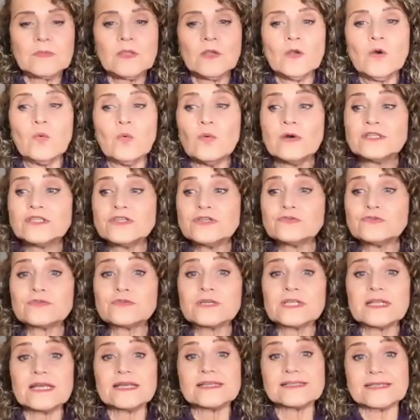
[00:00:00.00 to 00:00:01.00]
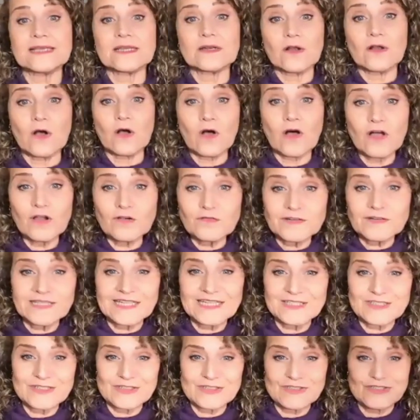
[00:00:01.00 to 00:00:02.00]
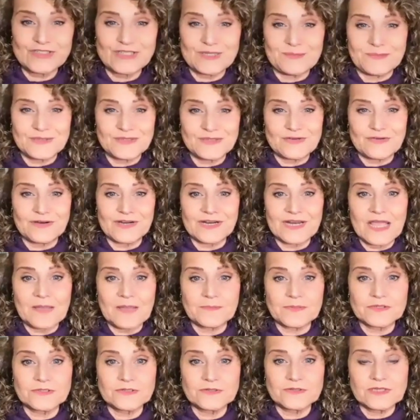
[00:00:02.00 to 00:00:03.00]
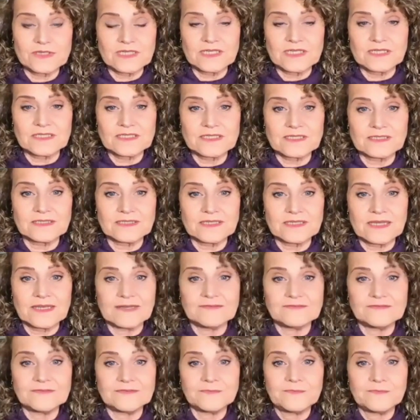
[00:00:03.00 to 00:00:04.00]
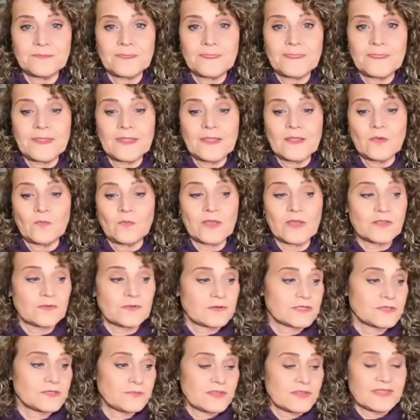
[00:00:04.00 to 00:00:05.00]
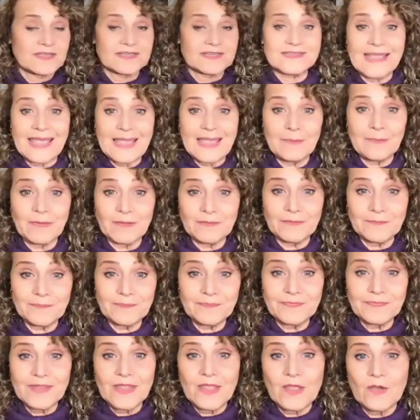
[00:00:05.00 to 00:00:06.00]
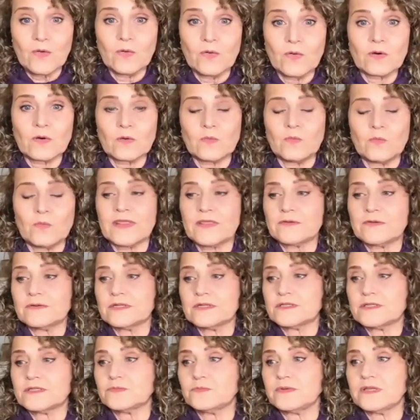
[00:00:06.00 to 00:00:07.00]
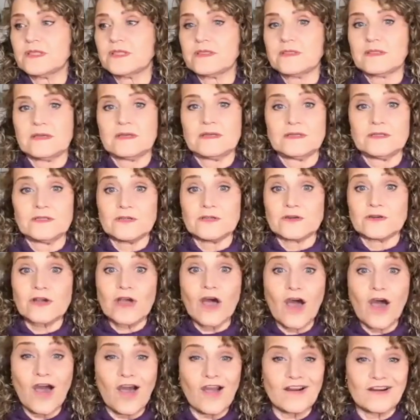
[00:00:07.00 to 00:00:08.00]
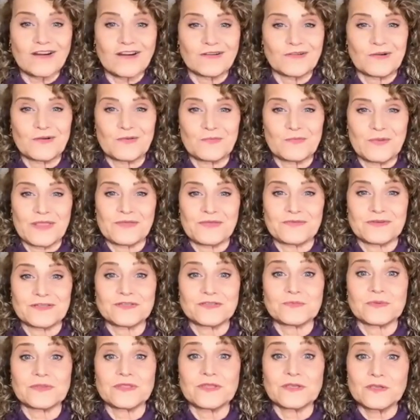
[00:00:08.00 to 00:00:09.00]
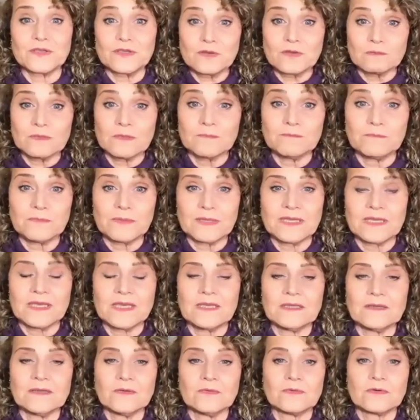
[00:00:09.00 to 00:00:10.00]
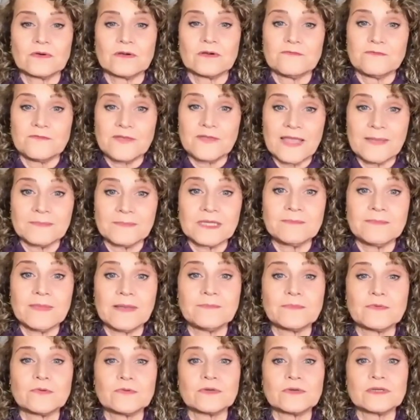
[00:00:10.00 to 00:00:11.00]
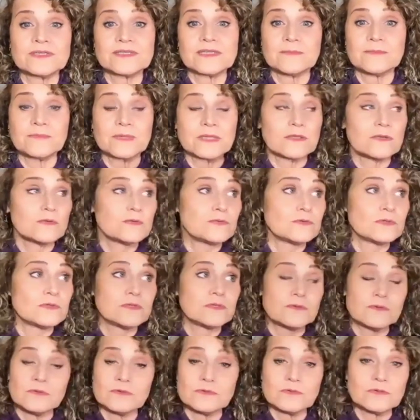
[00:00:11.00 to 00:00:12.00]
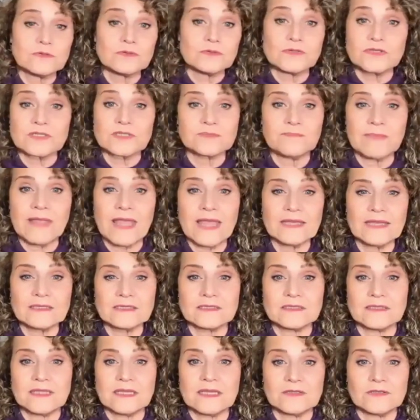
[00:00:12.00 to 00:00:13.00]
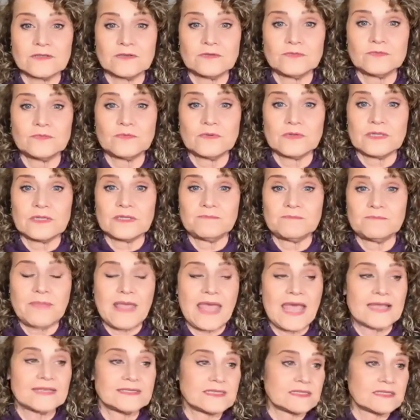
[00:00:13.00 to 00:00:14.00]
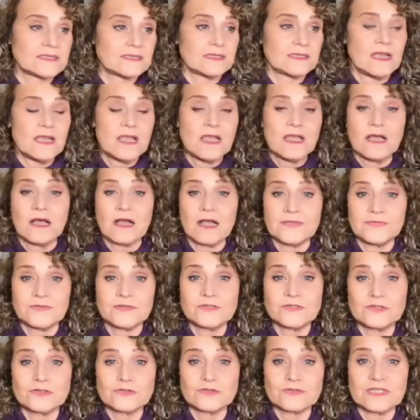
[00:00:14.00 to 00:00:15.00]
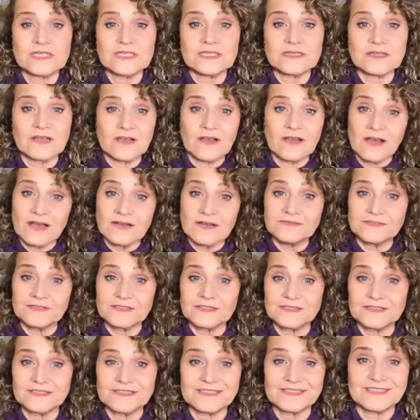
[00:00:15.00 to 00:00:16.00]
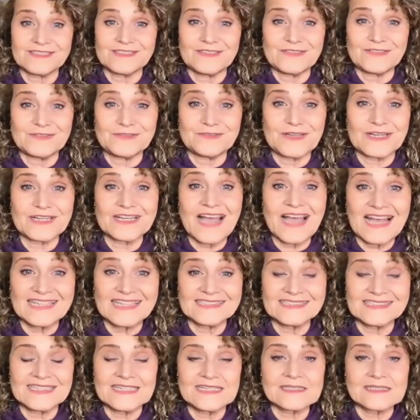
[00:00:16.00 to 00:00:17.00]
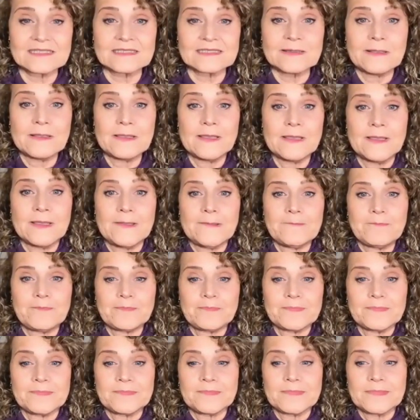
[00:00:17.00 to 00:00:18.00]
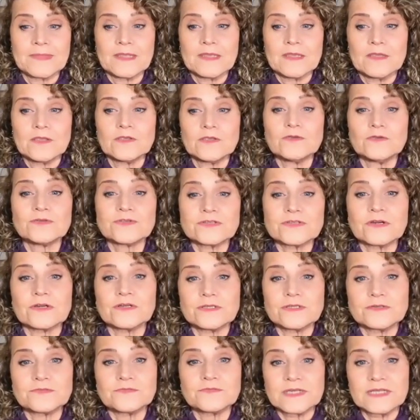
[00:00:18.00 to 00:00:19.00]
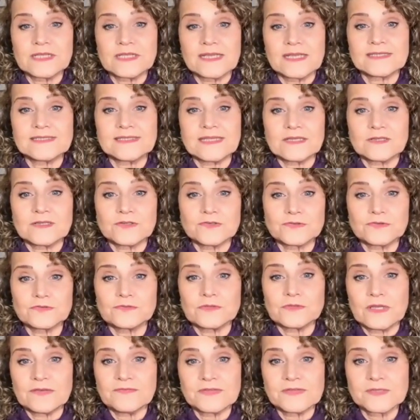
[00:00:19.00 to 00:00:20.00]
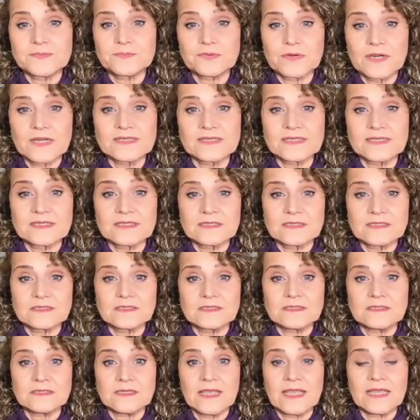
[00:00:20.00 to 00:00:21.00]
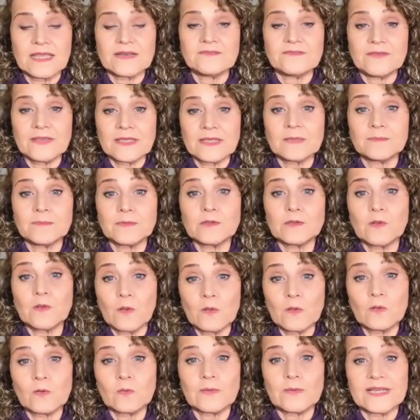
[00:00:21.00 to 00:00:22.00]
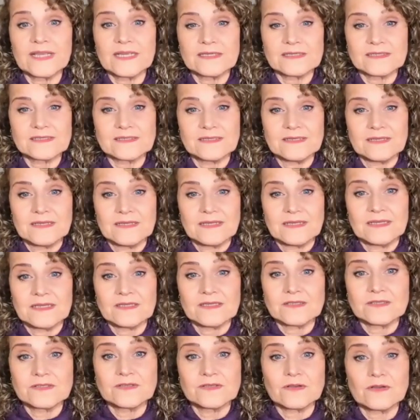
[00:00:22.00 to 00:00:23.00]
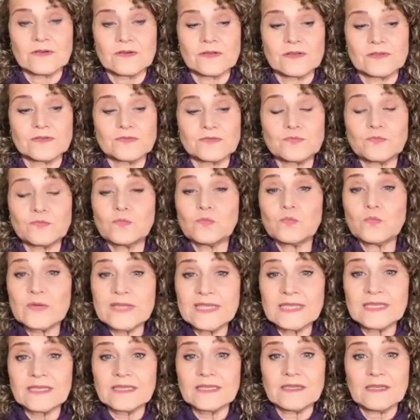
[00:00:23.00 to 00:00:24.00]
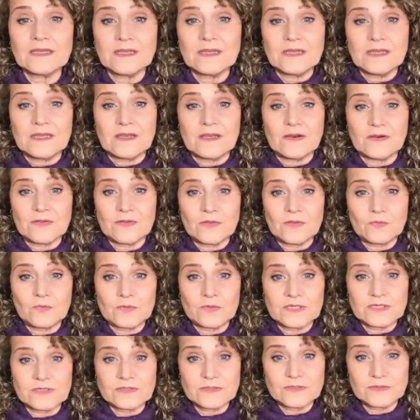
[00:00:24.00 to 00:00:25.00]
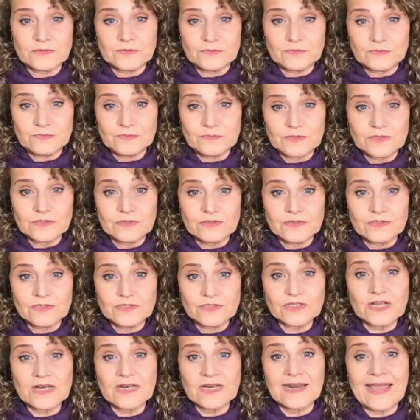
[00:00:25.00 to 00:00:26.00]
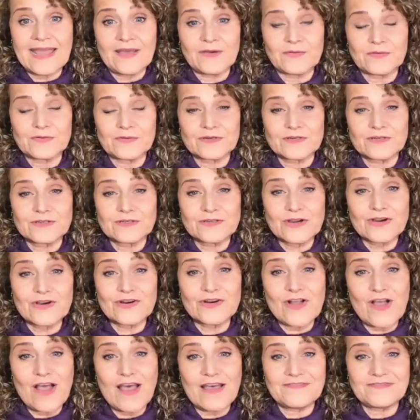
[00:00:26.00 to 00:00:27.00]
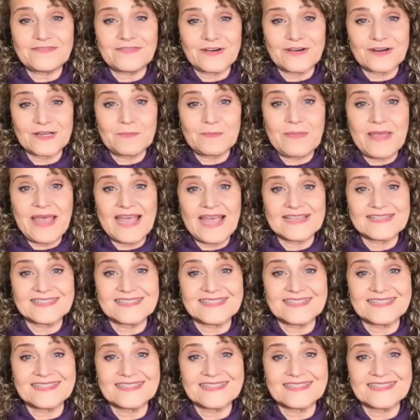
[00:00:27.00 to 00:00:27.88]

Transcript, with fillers: Once you realize that all relationships are an opportunity to love, whether it's with a table or whether it's with uh, your car or whether it's with a human being or a family member or somebody who you, you just met that you in passing on the street offer you know kindness you start to realize that true love is present and available always it's it's we are the ones who shut it out or turn off our capacity